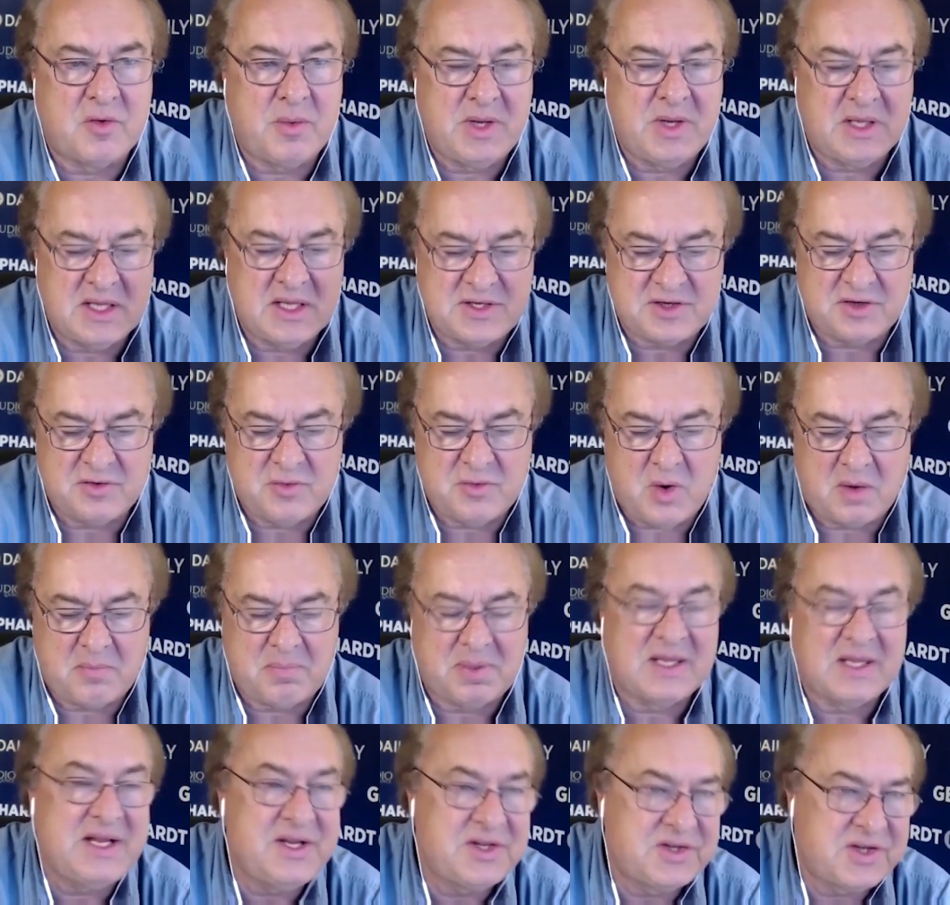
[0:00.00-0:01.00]
We listen to our
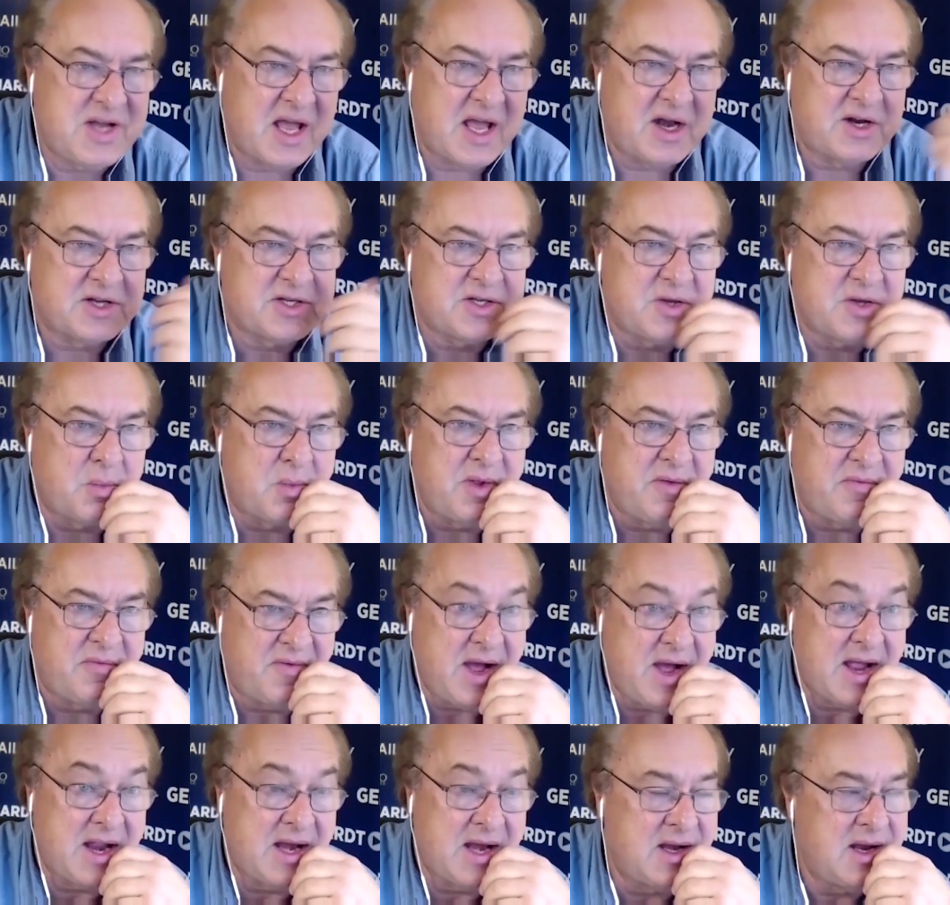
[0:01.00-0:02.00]
police scanners and we
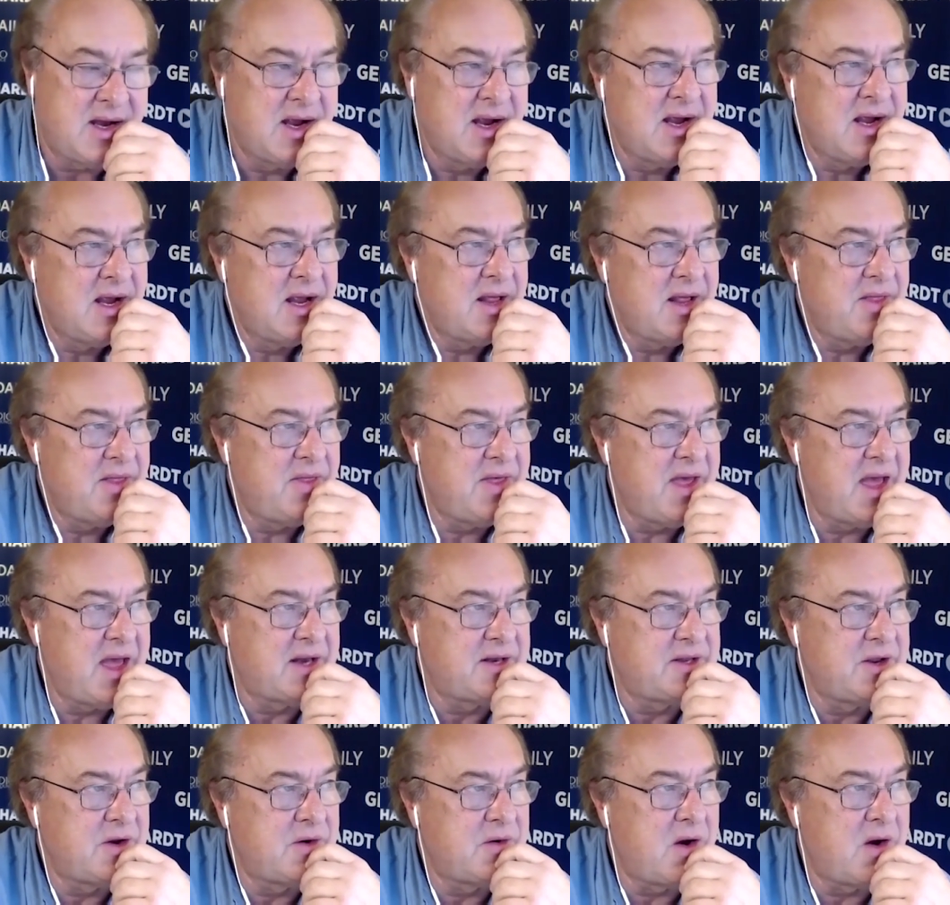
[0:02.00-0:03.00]
find that
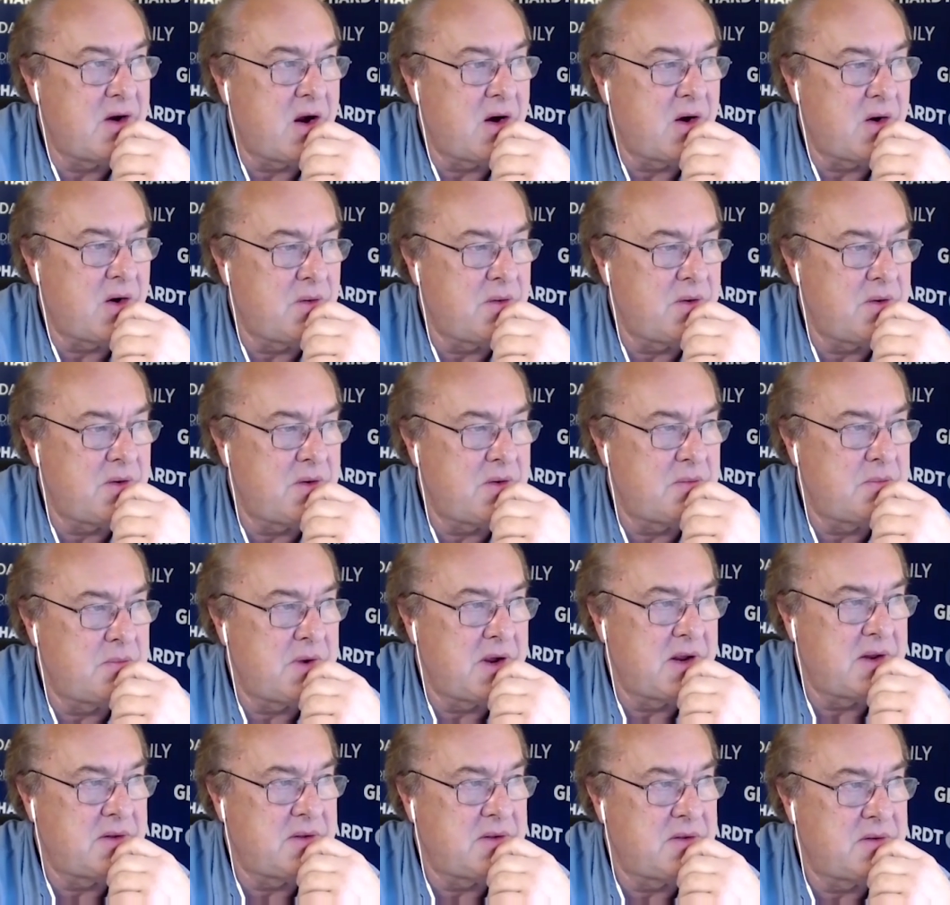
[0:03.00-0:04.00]
there are
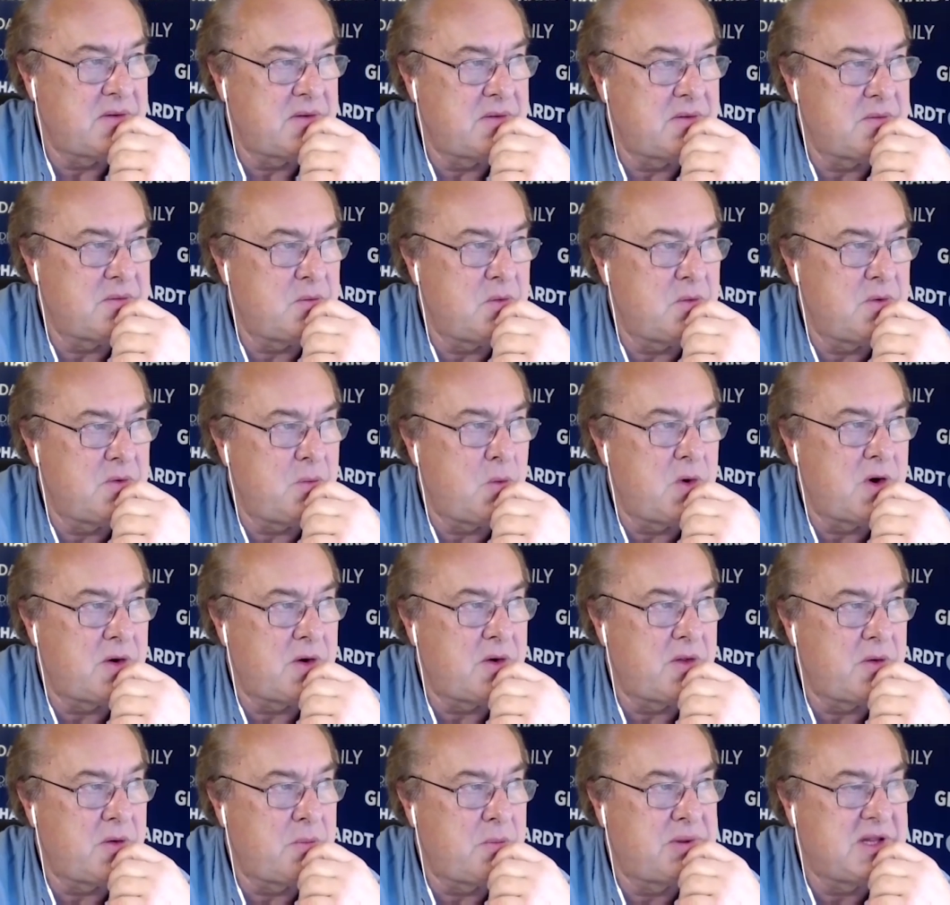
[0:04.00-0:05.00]

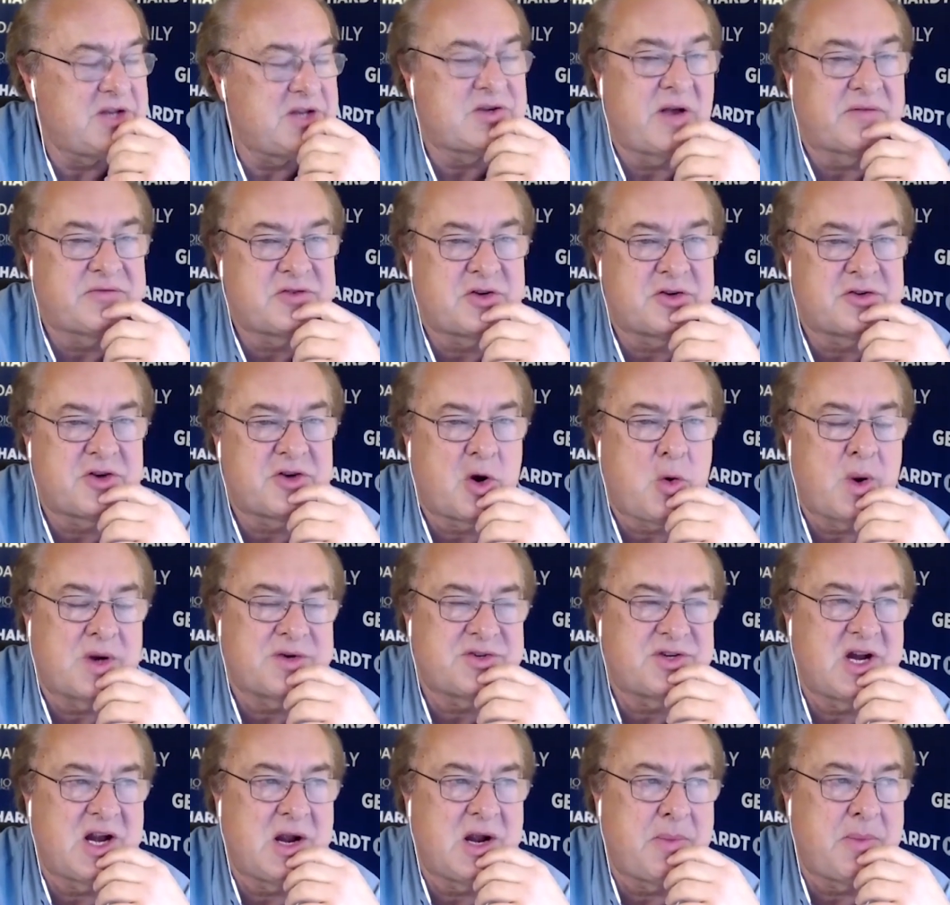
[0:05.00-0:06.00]
where police officers are
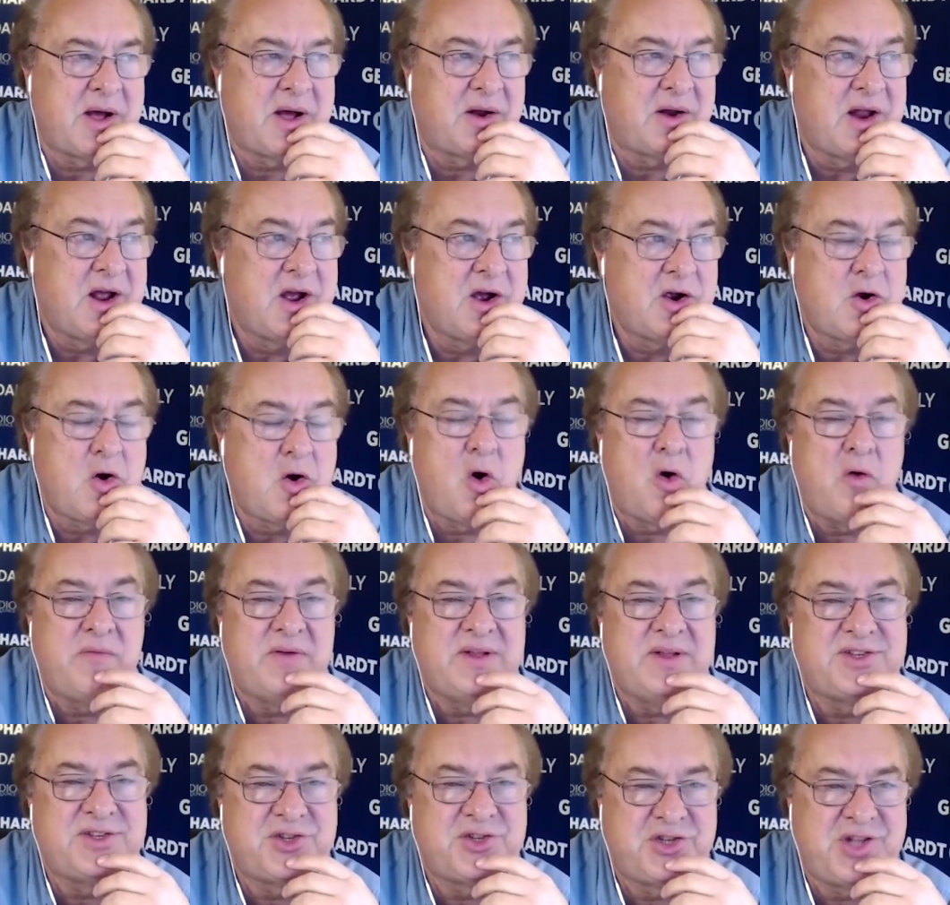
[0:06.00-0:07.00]
questioning about
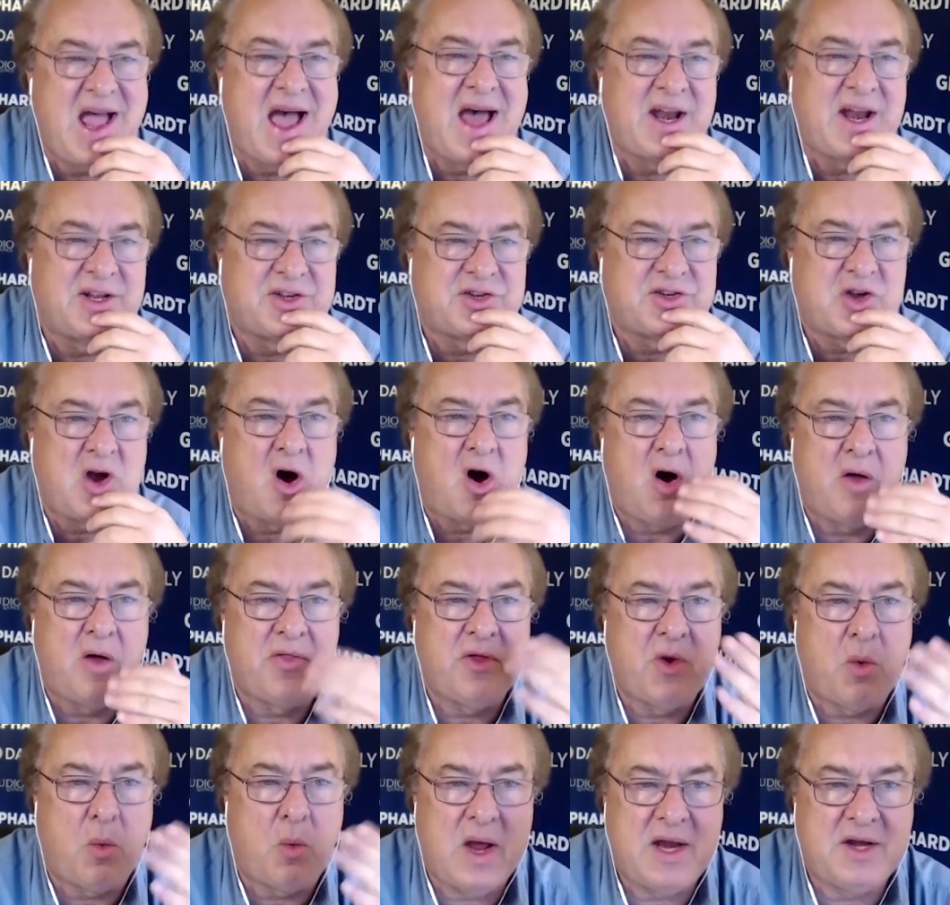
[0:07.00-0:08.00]
COVID status on
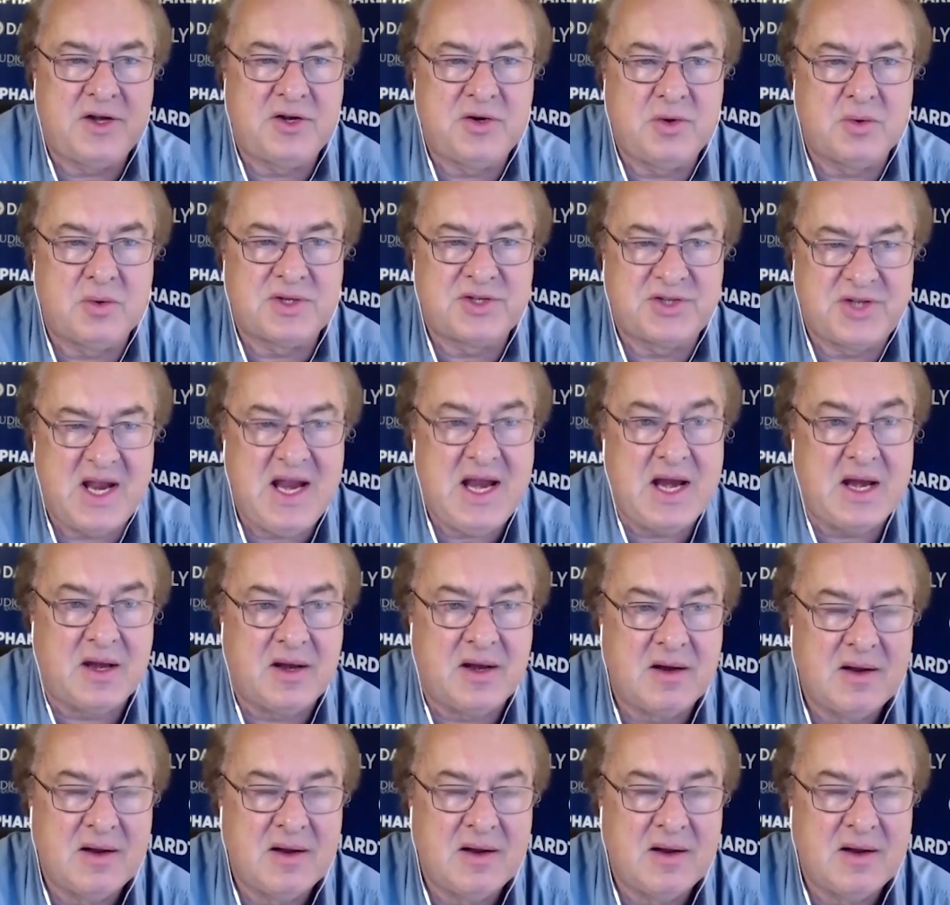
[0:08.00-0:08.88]
the way to a scene.